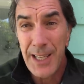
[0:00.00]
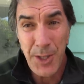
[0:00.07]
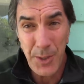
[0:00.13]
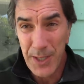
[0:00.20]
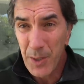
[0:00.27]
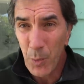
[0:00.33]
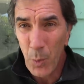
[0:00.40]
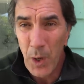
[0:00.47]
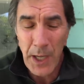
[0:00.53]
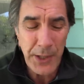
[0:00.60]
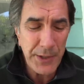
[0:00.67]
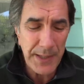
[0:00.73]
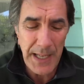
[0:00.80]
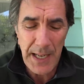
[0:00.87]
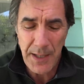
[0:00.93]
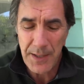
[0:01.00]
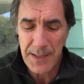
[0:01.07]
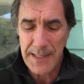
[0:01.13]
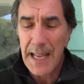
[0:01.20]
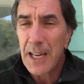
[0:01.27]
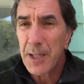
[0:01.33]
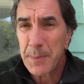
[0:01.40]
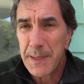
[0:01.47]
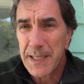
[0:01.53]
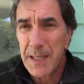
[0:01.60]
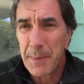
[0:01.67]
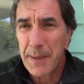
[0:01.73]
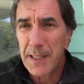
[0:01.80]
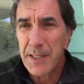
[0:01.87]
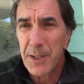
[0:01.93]
You didn't watch that, because that could be
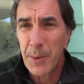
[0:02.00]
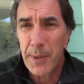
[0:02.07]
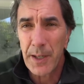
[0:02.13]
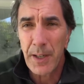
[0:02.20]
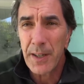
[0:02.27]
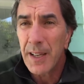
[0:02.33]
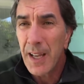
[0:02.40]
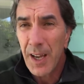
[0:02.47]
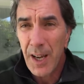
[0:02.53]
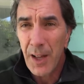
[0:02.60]
something that's going on.